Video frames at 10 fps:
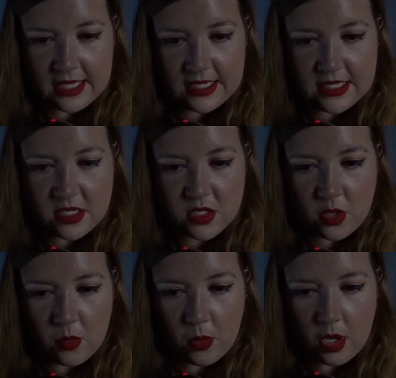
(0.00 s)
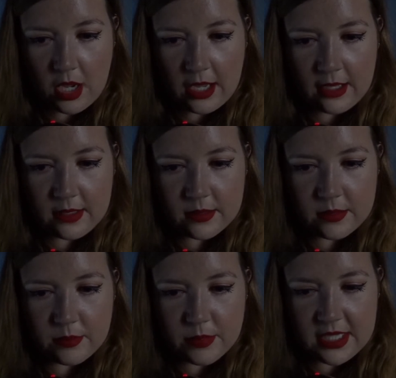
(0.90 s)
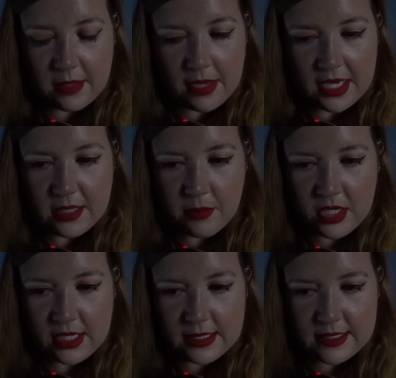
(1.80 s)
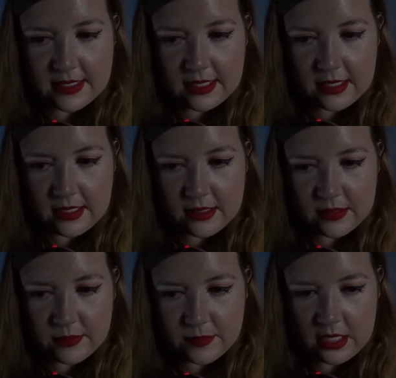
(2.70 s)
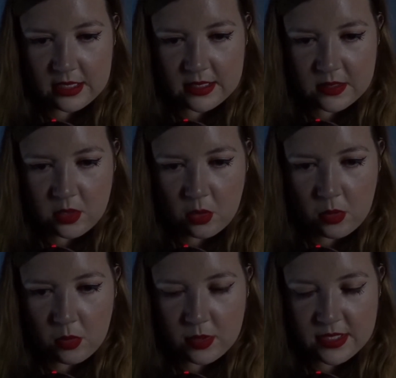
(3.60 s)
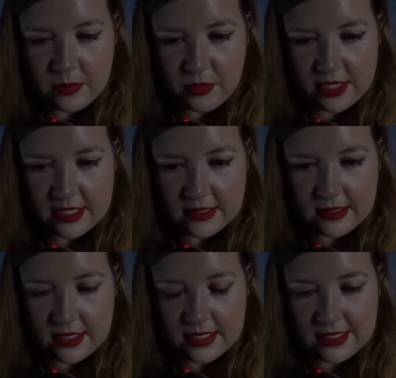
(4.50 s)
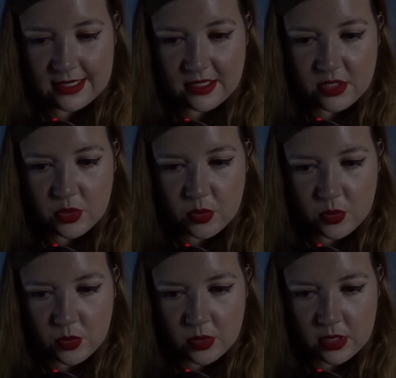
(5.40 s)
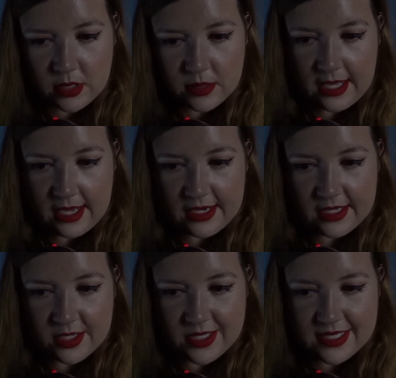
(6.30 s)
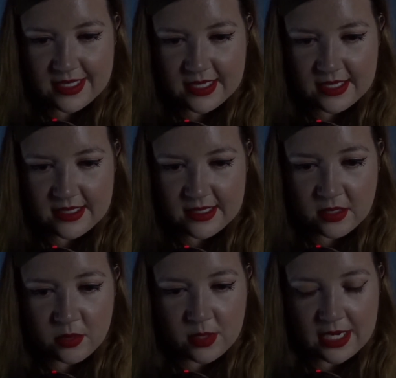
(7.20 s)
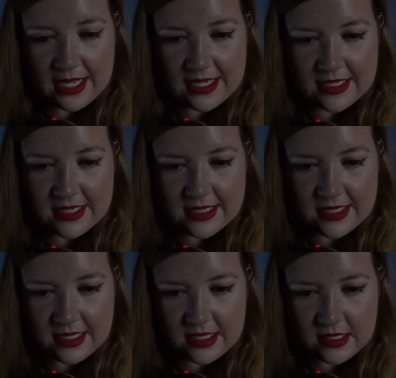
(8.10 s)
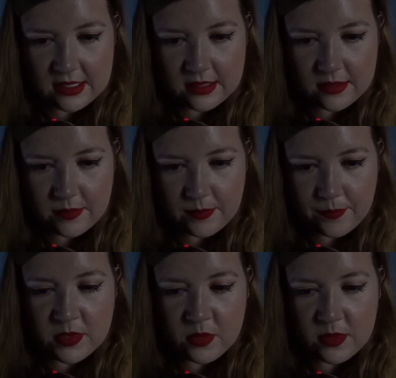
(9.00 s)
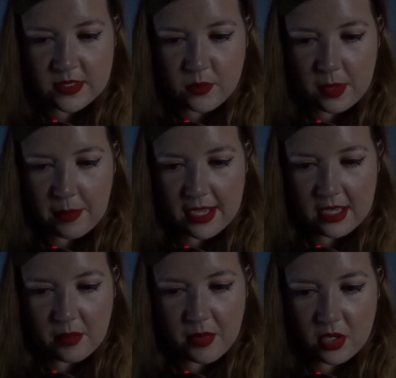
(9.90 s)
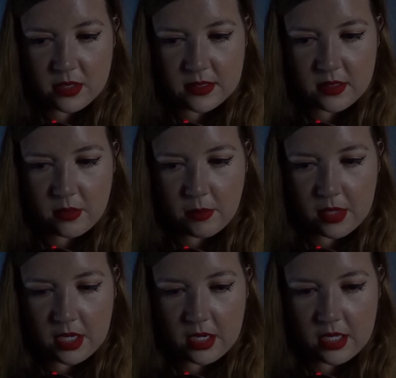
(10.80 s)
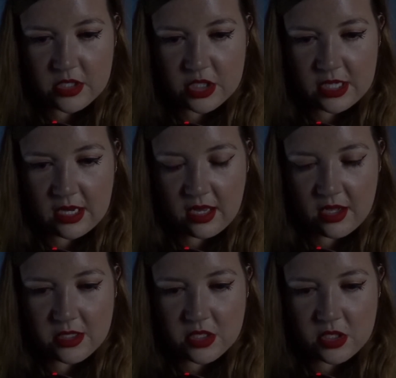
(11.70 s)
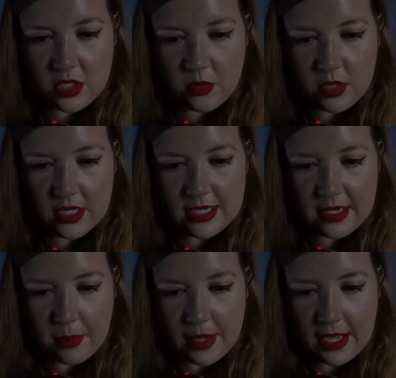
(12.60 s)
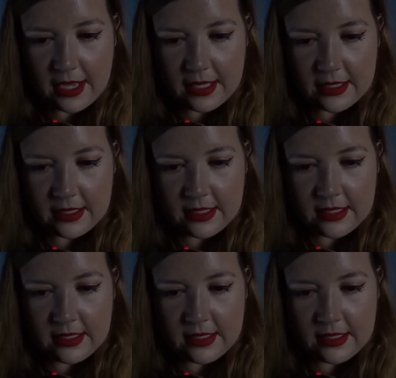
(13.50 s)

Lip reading: He didn't know why, but they made him uneasy. This lot were whispering excitedly too, and he couldn't see a single collecting tin. It was on his way back past them, clutching a large doughnut in a bag,